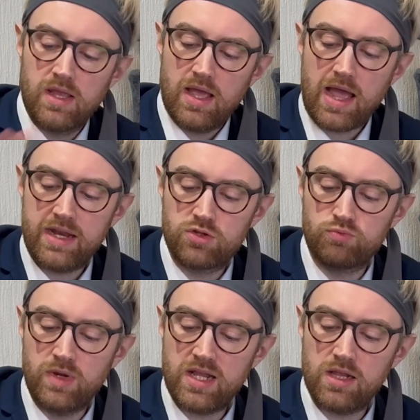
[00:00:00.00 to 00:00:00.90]
and it
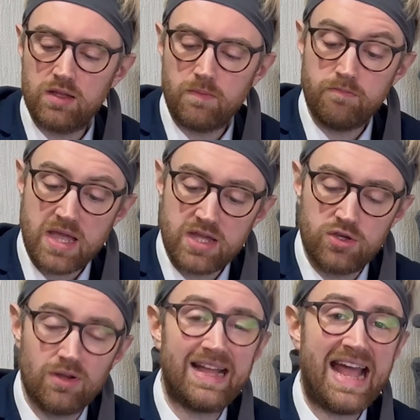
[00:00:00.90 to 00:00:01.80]
will make
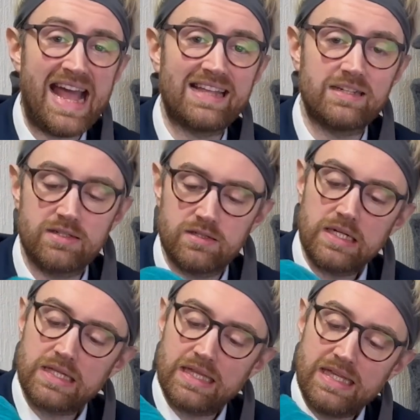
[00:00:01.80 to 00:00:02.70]
your hand
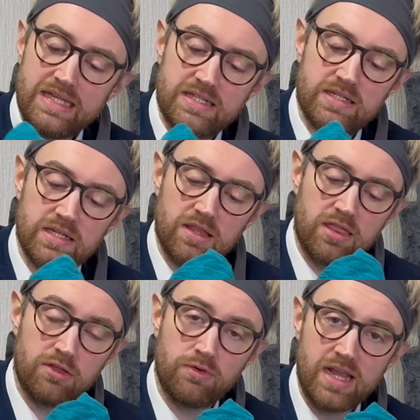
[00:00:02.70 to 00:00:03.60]
at least
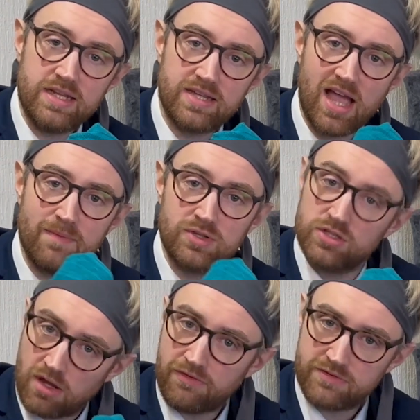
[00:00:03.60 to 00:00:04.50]
3 times
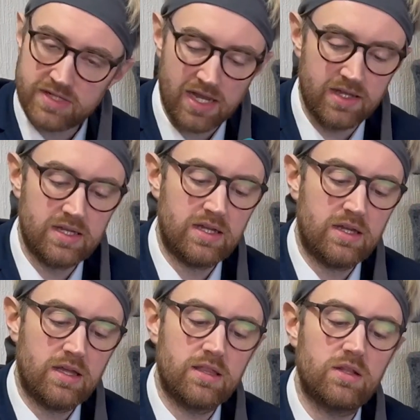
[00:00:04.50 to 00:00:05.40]
softer
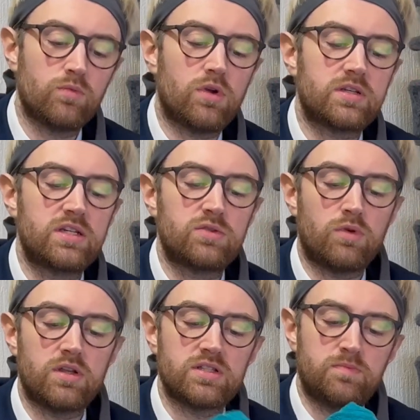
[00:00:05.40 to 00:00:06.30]
than what it
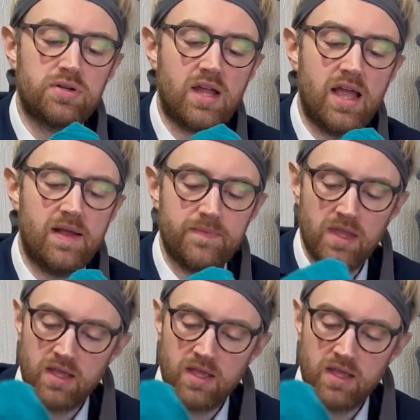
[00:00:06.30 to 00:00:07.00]
was prior.